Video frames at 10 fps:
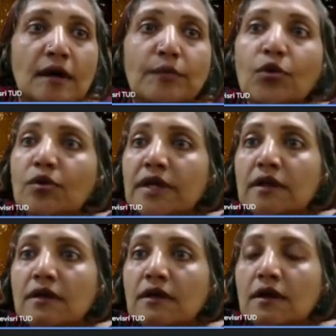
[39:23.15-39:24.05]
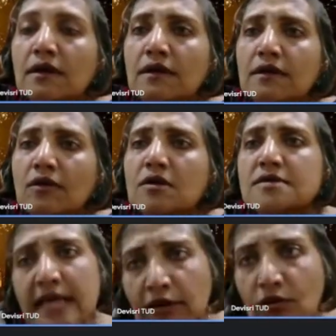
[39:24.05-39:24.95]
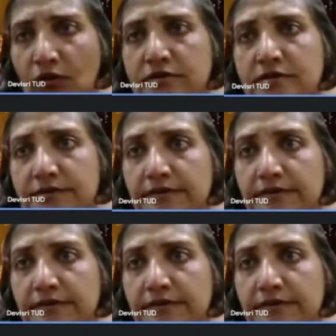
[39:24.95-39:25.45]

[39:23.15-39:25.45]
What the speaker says: protein called cellulose.